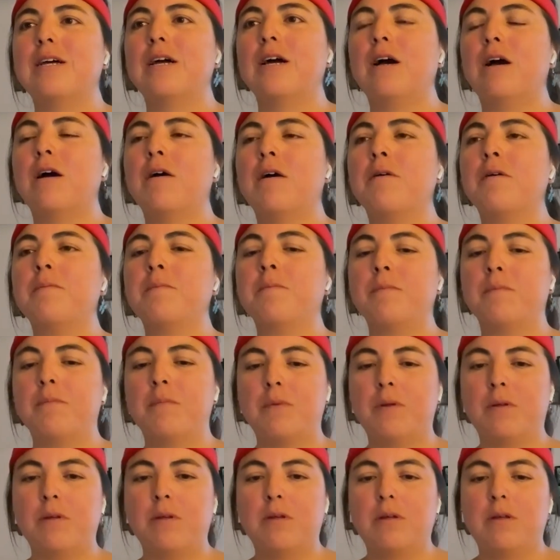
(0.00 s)

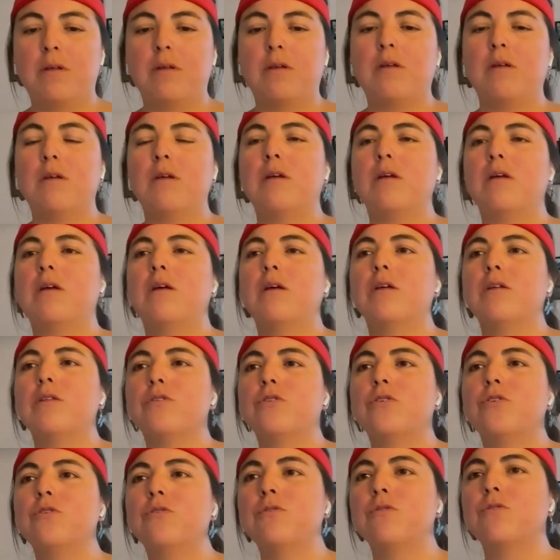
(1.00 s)

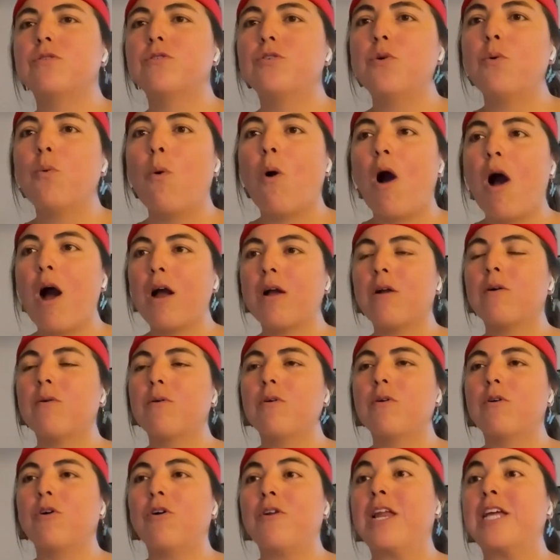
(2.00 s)
to walk
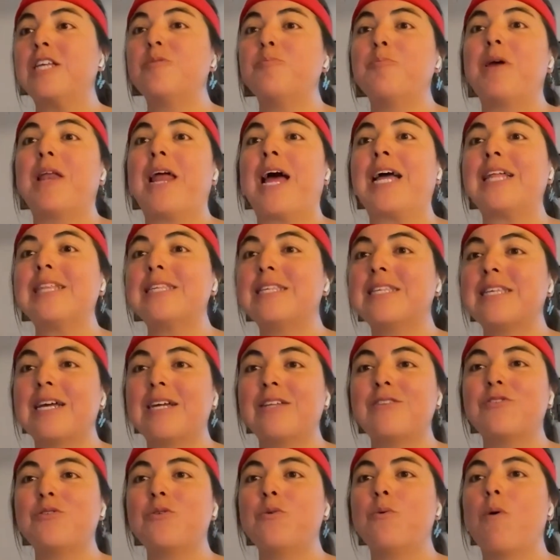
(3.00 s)
con
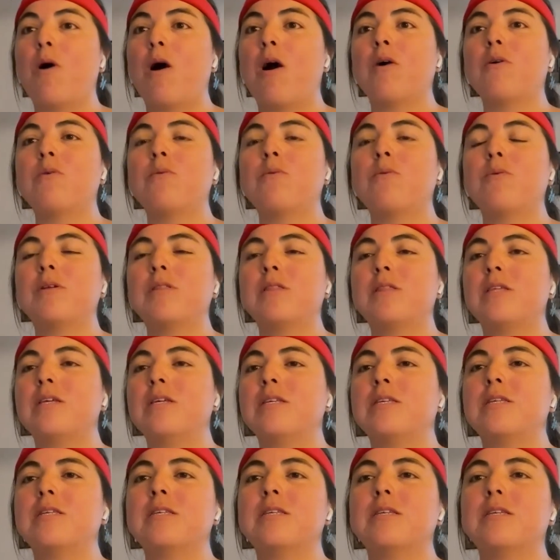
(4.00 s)
esperanza, to walk with
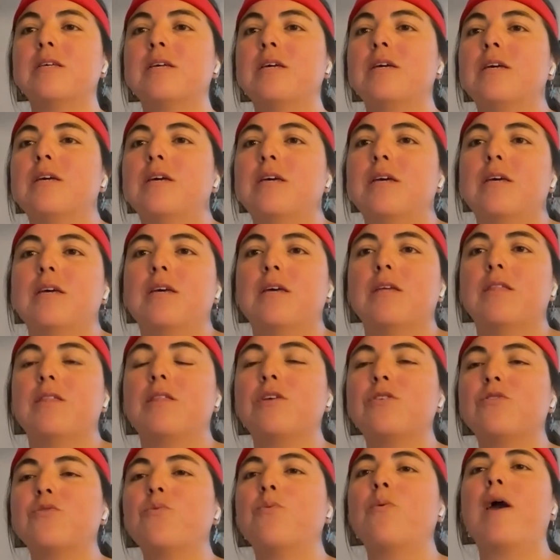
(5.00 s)
this
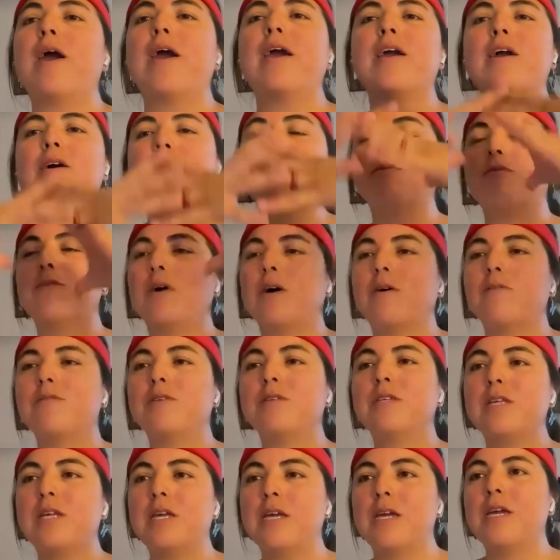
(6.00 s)
way of
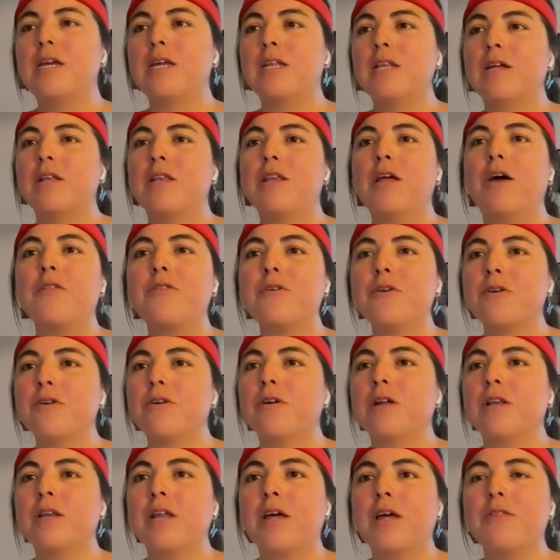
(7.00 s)
seeing
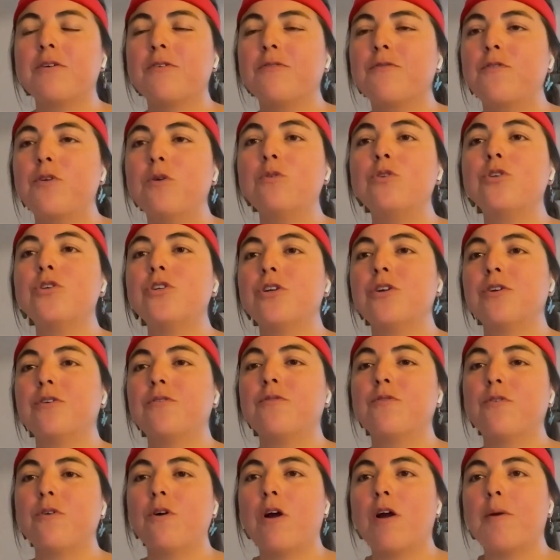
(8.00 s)
another
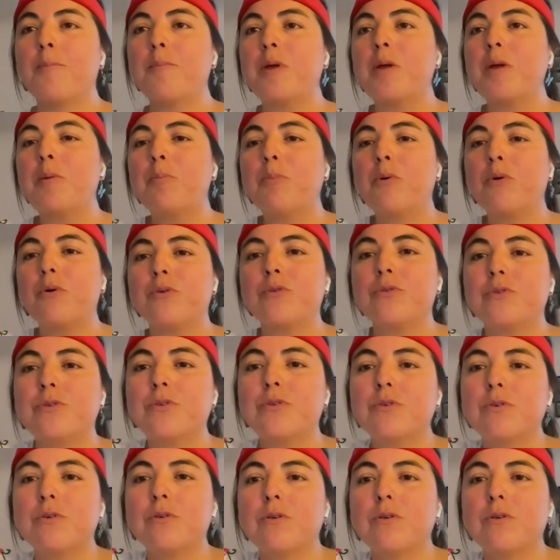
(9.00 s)
future for our peoples.